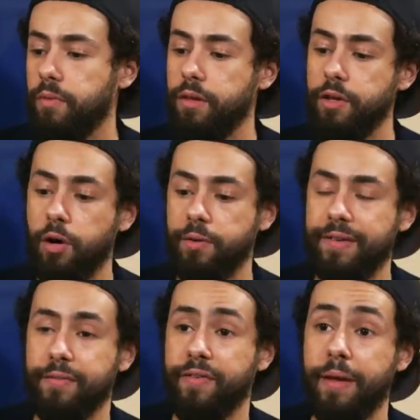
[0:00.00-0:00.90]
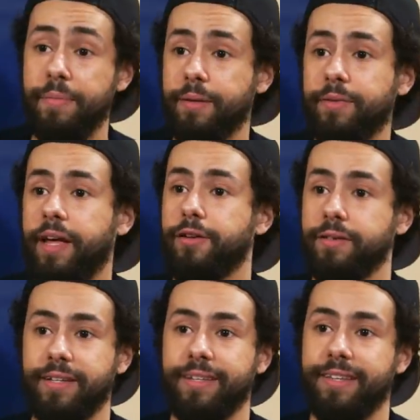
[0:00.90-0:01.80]
You know, to define being a millennial
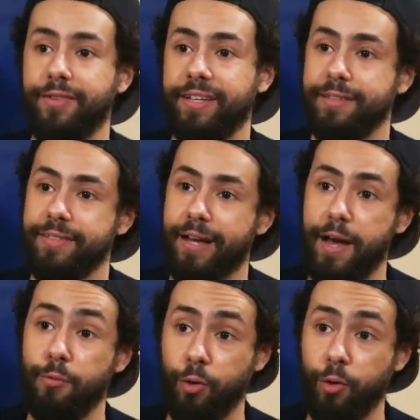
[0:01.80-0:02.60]
is like living in this time